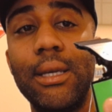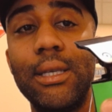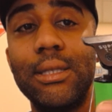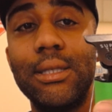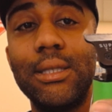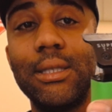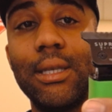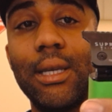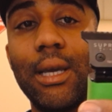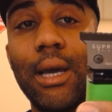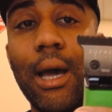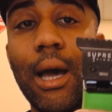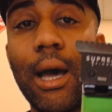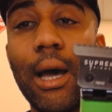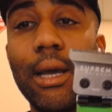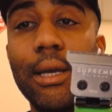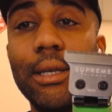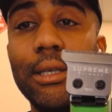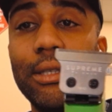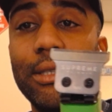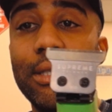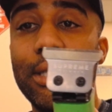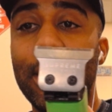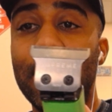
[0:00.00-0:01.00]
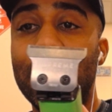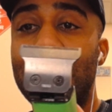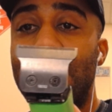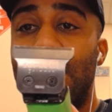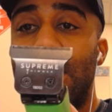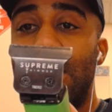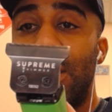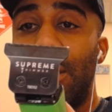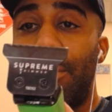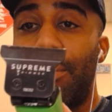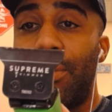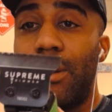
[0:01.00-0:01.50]
You see it
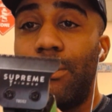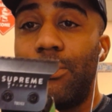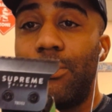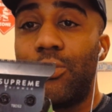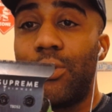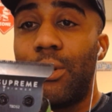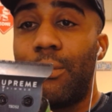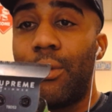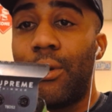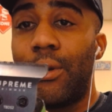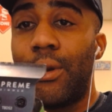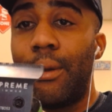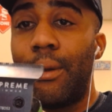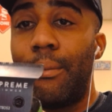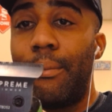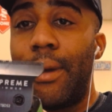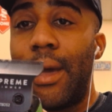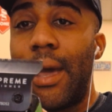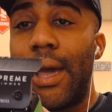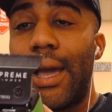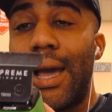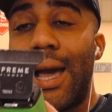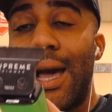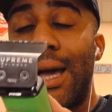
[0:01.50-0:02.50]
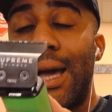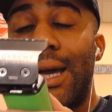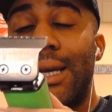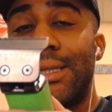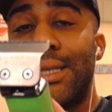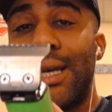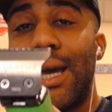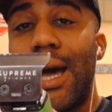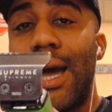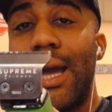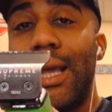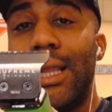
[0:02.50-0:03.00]
says Supreme Trimmer on the back. I
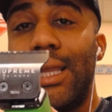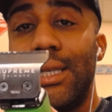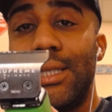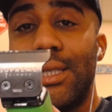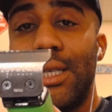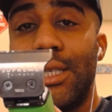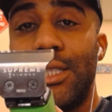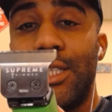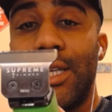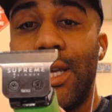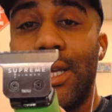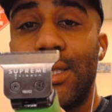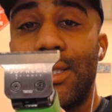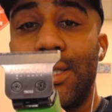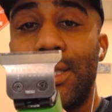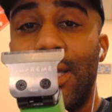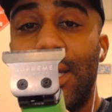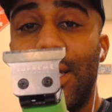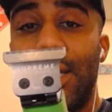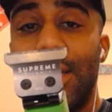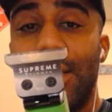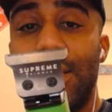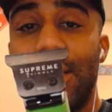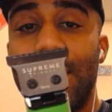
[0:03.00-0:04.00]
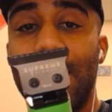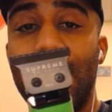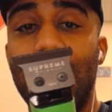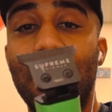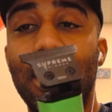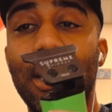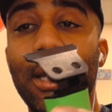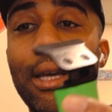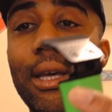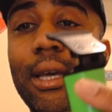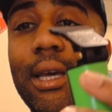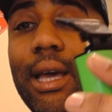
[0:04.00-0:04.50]
highly suggest these
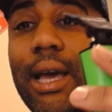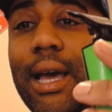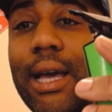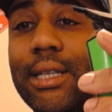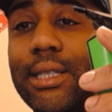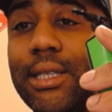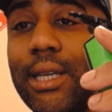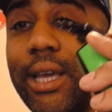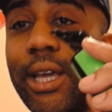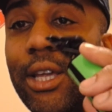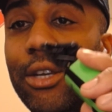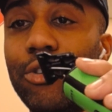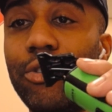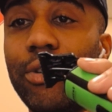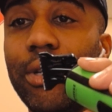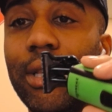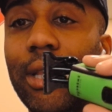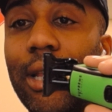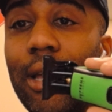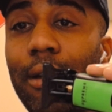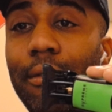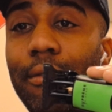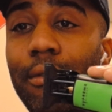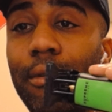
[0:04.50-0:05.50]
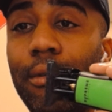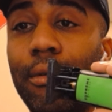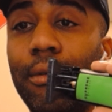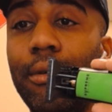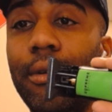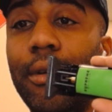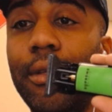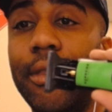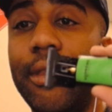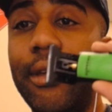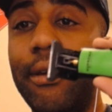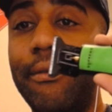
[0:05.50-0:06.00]
as an entry
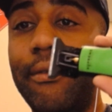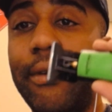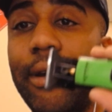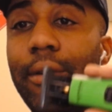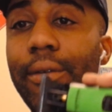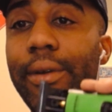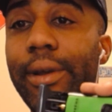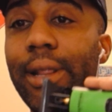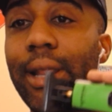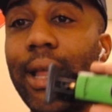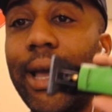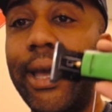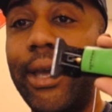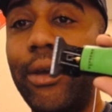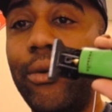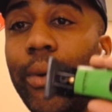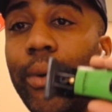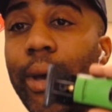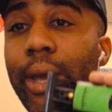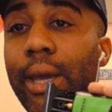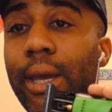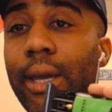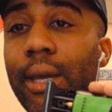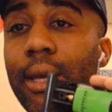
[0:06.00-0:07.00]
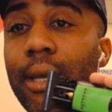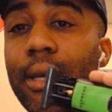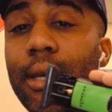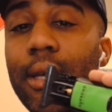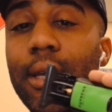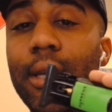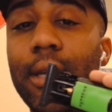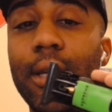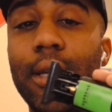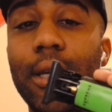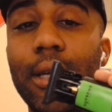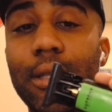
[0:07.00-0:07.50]
level. They're very lightweight.
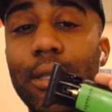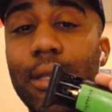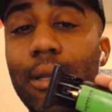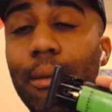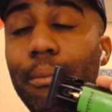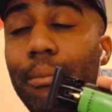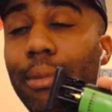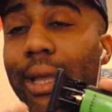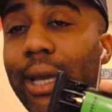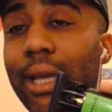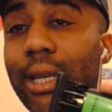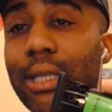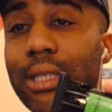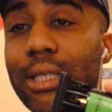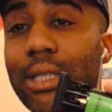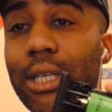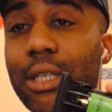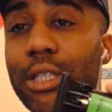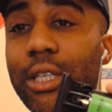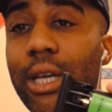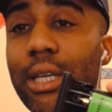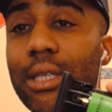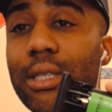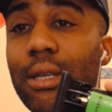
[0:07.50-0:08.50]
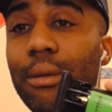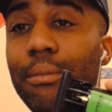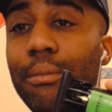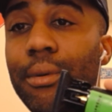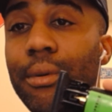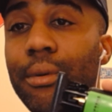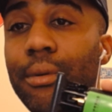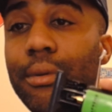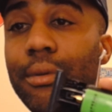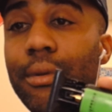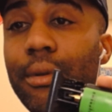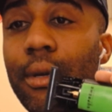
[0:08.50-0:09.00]
The blade is
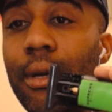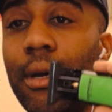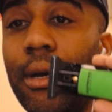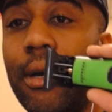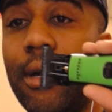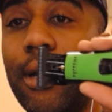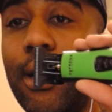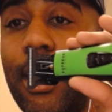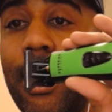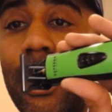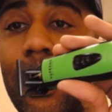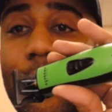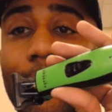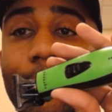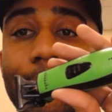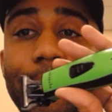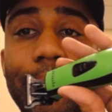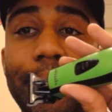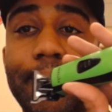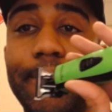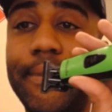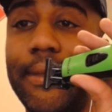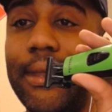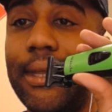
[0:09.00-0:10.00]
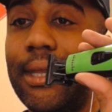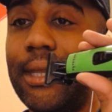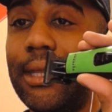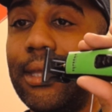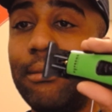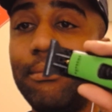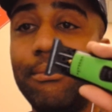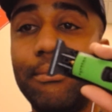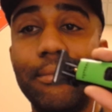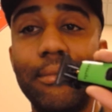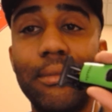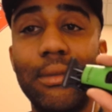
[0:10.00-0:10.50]
adjustable.
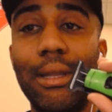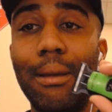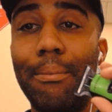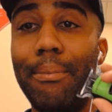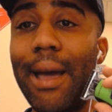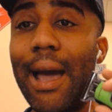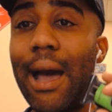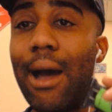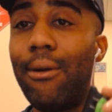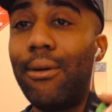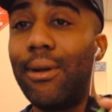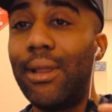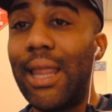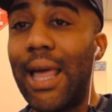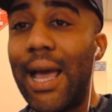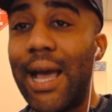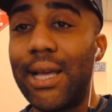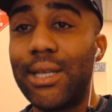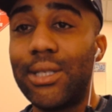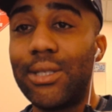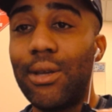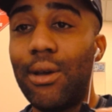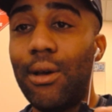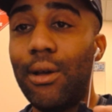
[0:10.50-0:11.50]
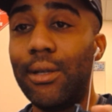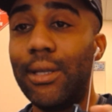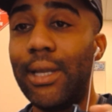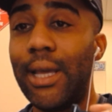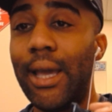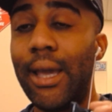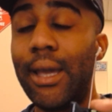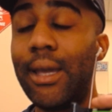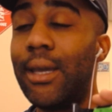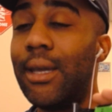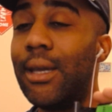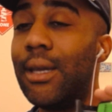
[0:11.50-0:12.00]
The power lasts all
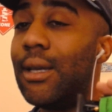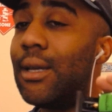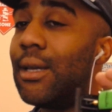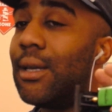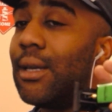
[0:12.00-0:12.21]
day.